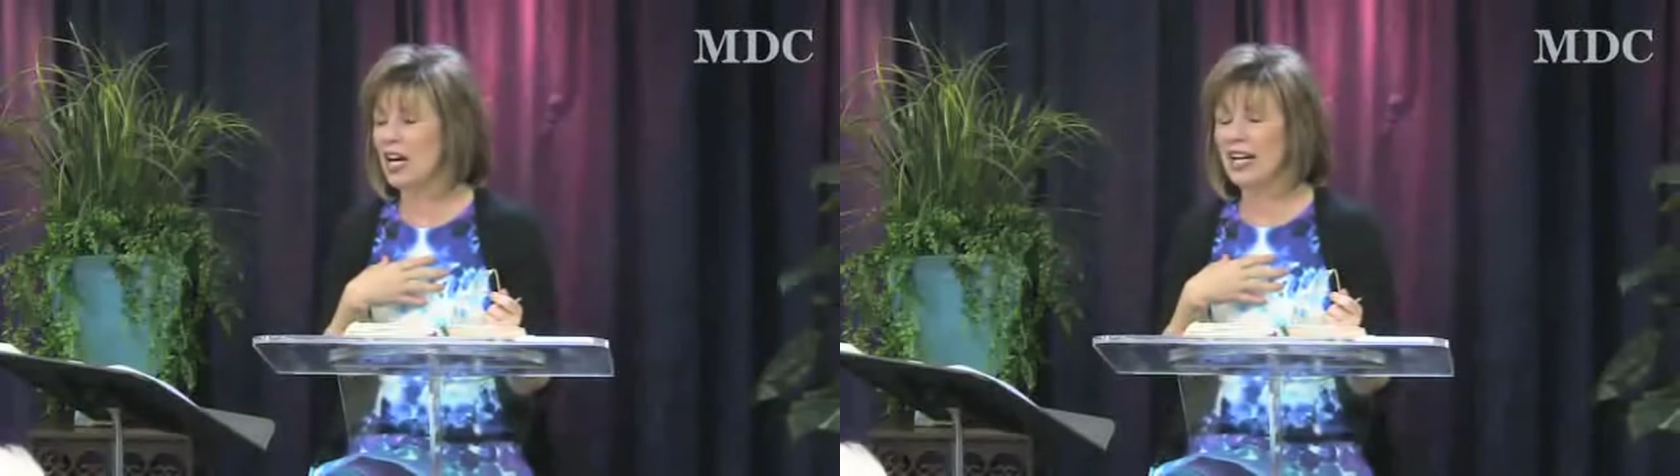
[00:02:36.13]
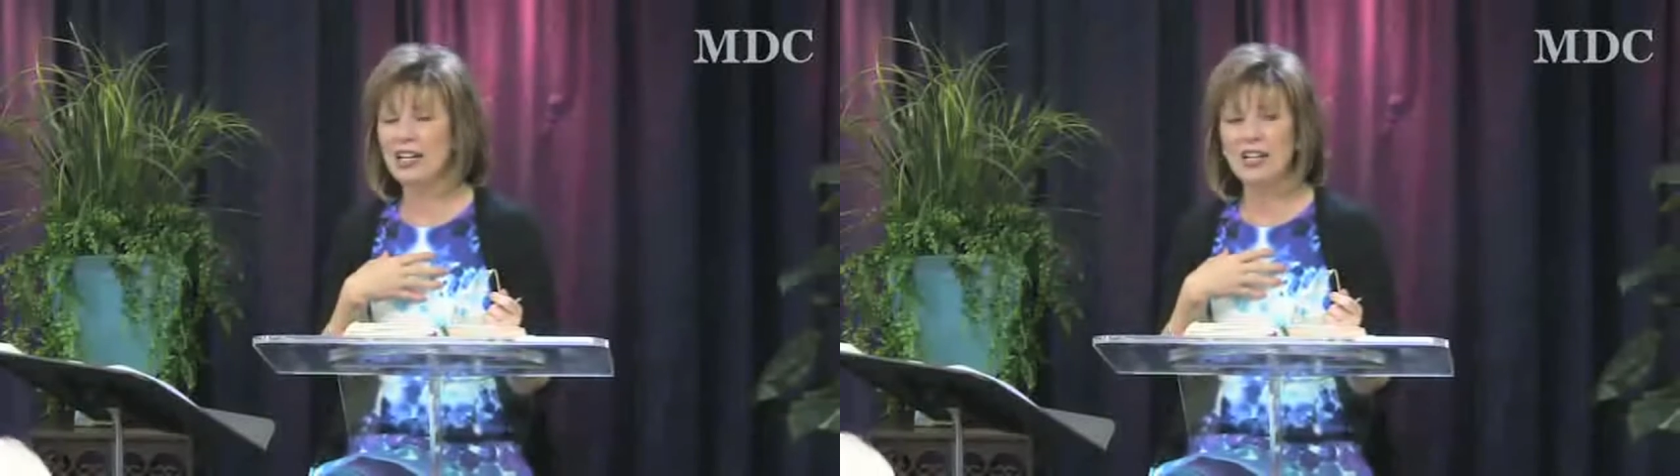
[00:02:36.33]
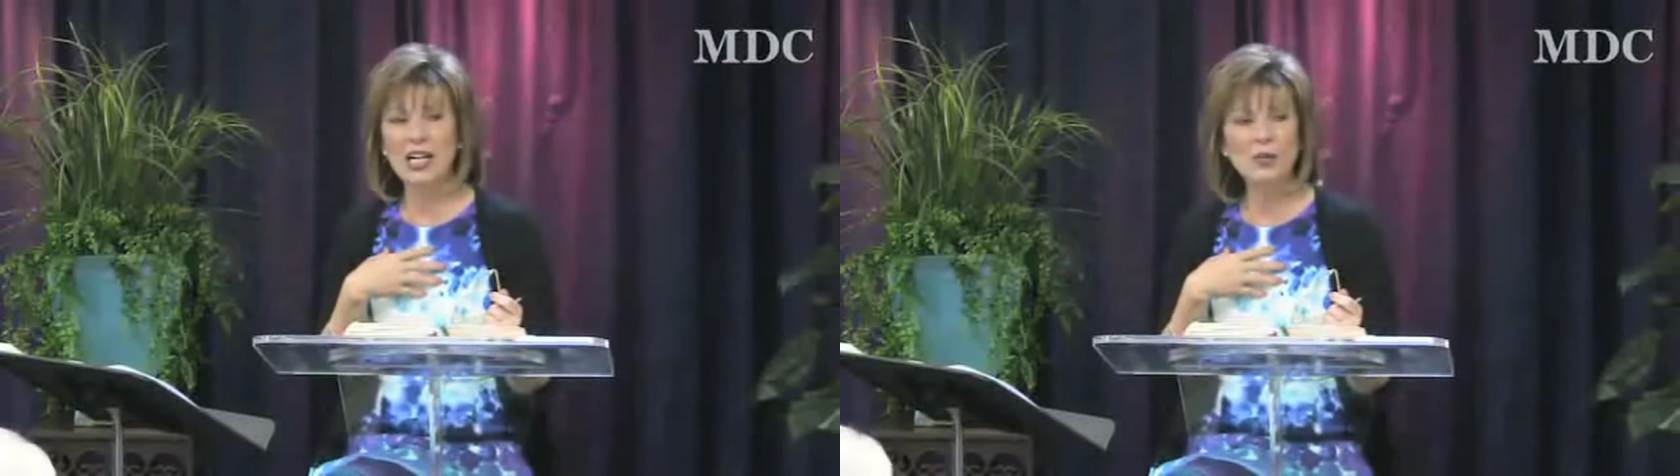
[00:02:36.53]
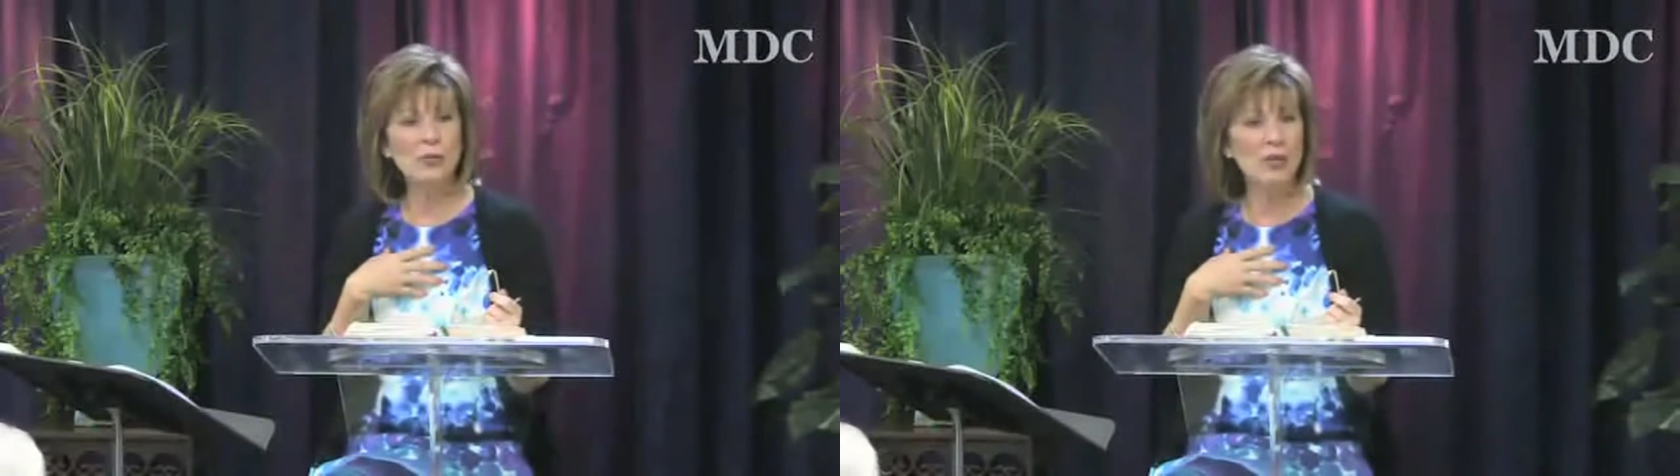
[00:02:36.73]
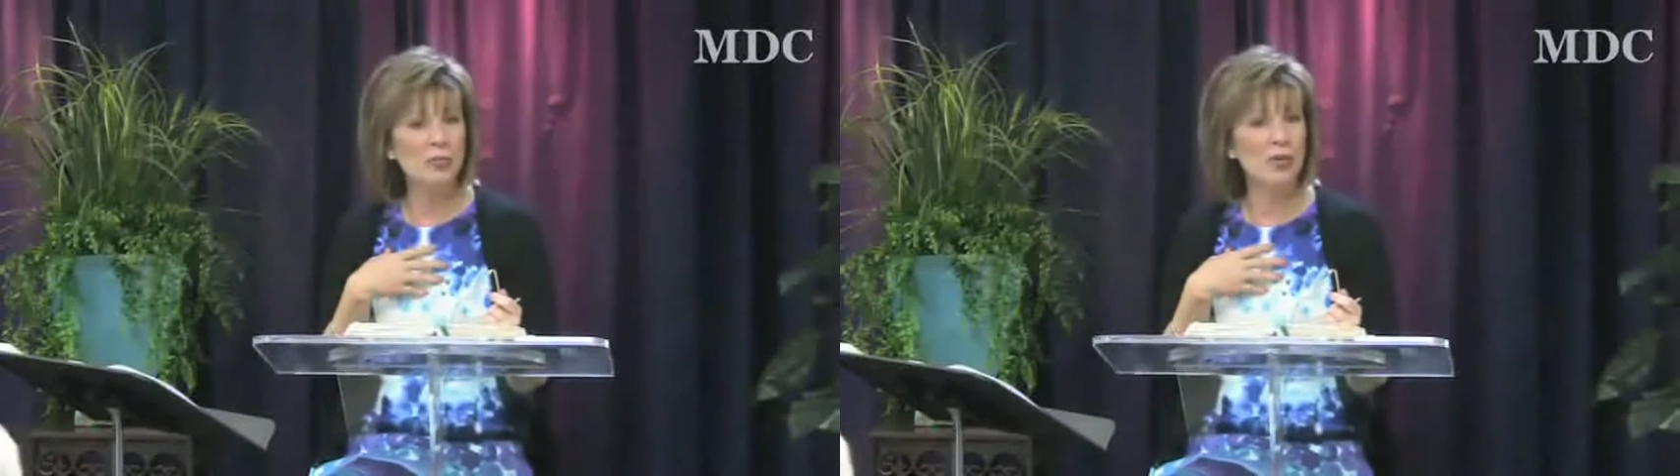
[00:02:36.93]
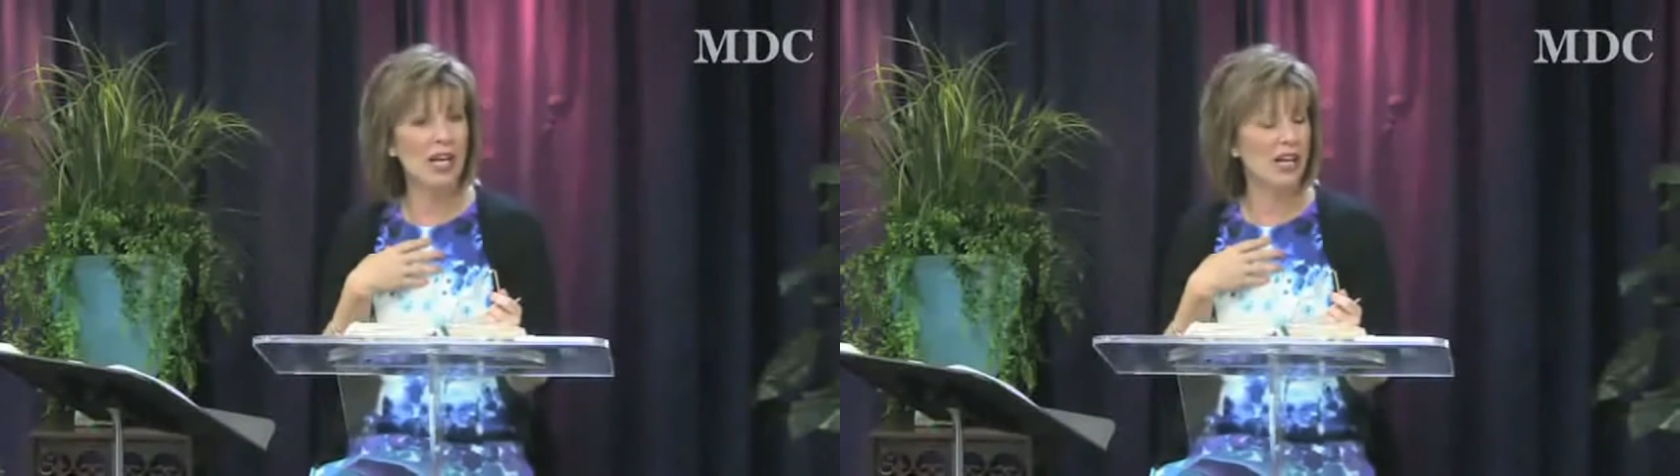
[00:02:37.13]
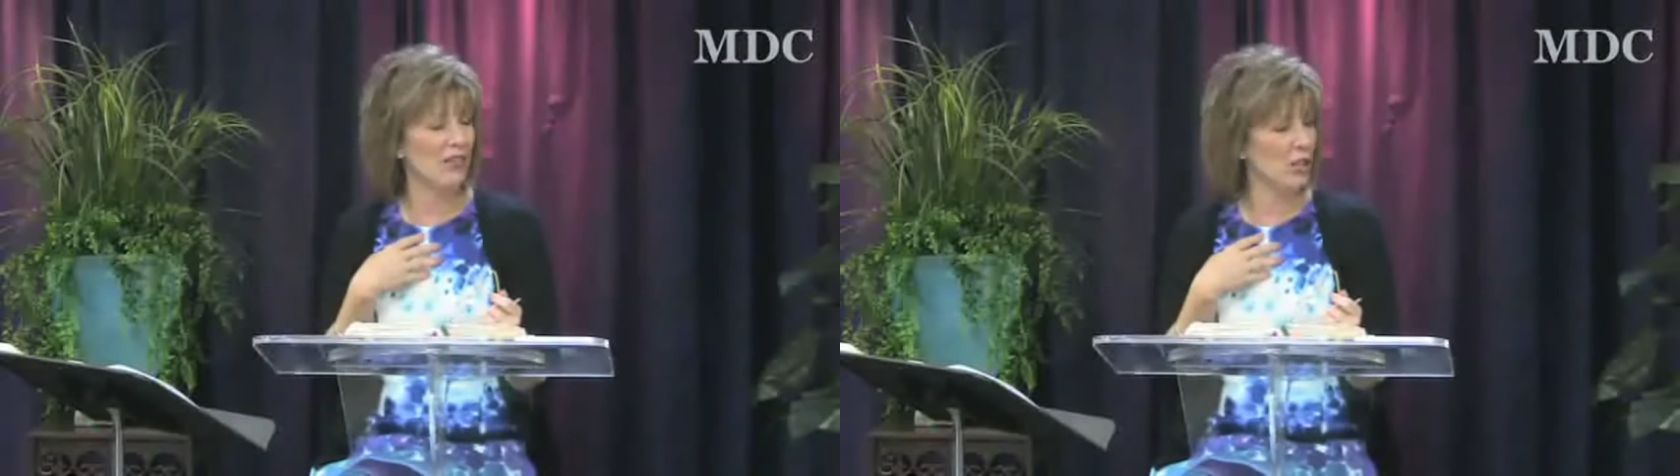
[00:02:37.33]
I remember having